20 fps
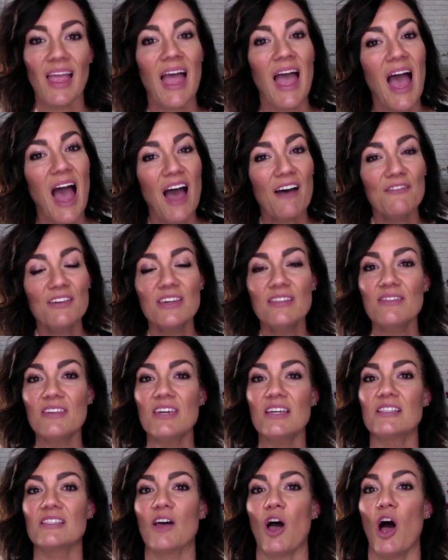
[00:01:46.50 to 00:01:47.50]
having
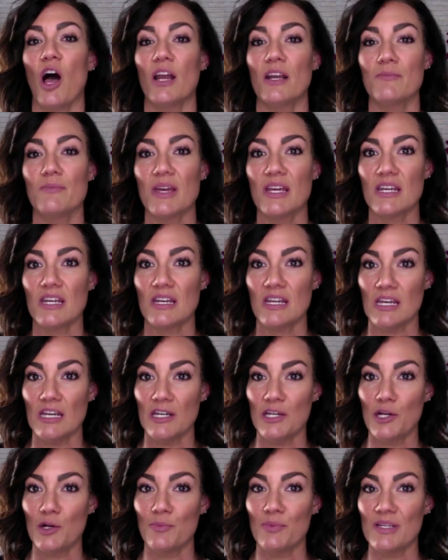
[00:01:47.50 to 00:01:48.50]
things automated
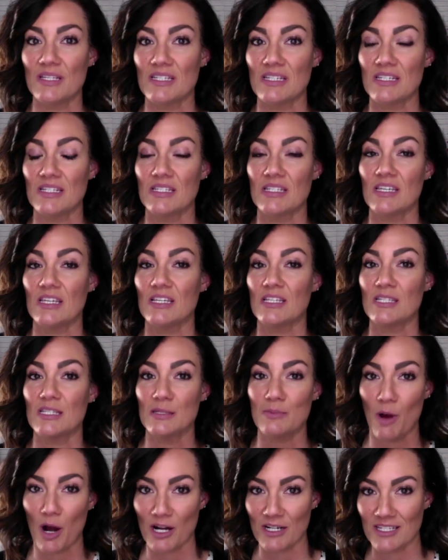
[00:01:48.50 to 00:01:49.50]
in your business is
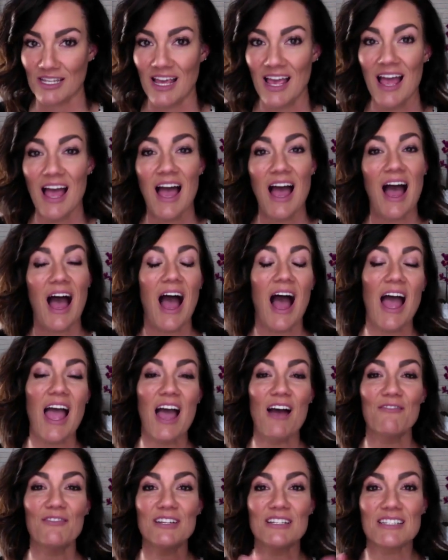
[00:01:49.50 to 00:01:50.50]
smart. I
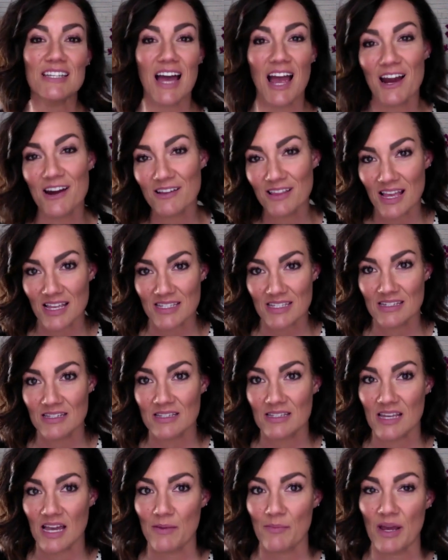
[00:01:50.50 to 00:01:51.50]
have an entire lesson
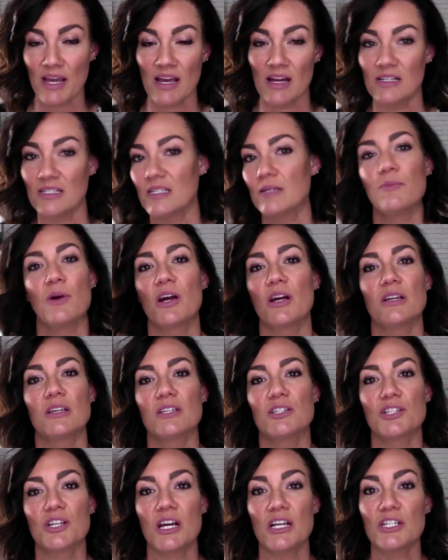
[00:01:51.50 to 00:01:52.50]
inside my content marketing
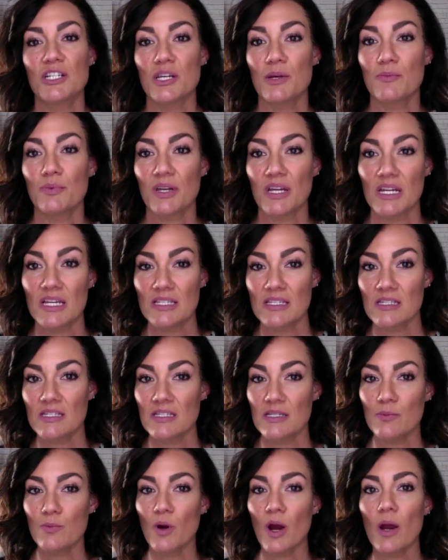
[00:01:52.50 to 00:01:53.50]
strategy and planning
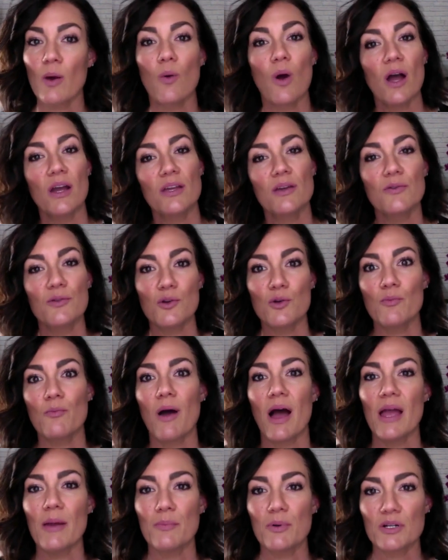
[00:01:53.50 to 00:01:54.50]
system where I walk you through
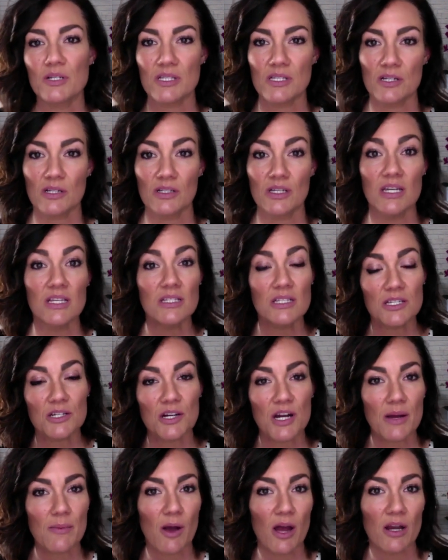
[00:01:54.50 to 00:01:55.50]
my personal
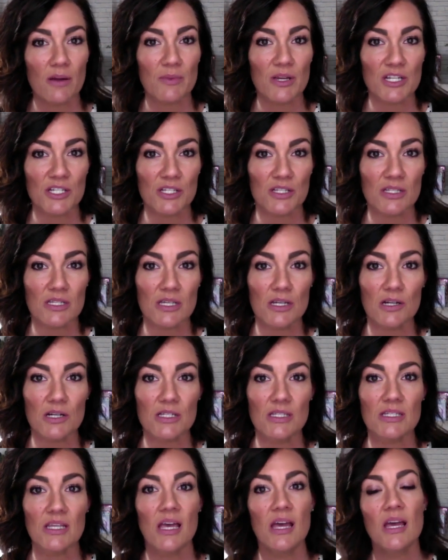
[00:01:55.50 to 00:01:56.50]
Instagram automation
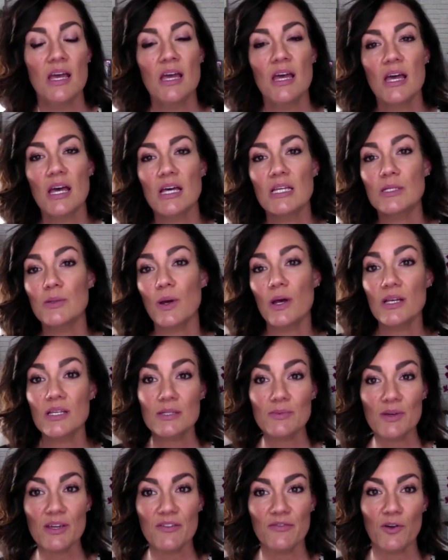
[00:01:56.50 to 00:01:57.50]
secrets, as well
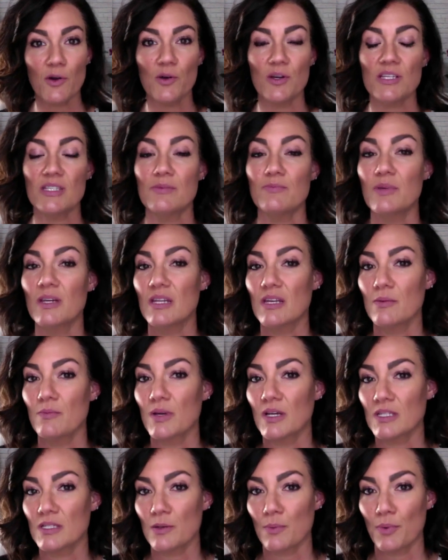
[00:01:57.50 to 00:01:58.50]
as my focused media
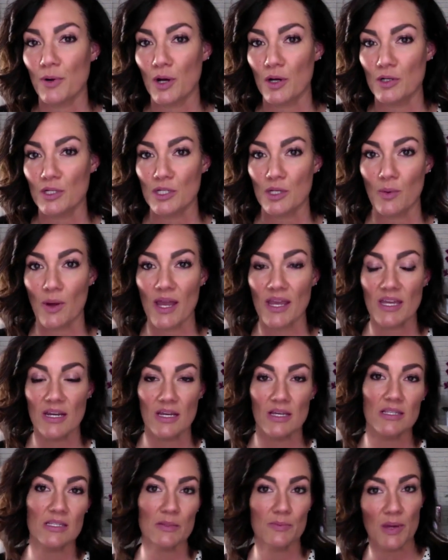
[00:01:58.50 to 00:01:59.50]
mix approach so I can
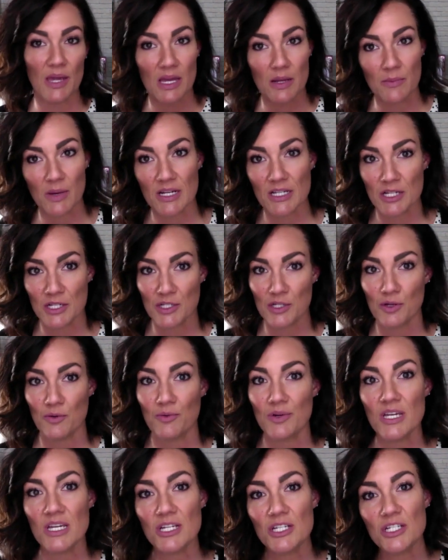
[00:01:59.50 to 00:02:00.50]
expand my digital
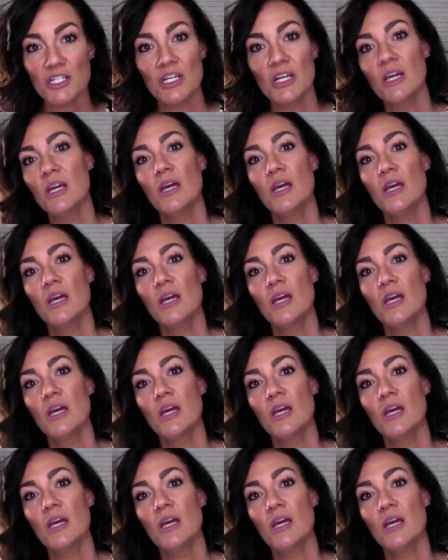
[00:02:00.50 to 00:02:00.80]
reach